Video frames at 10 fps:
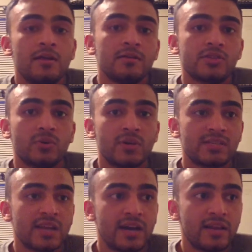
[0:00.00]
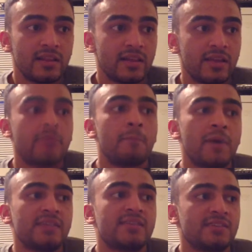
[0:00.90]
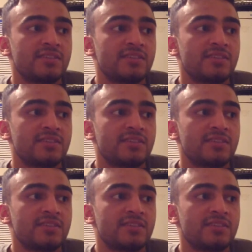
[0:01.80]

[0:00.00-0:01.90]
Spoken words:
So it's kind of like my set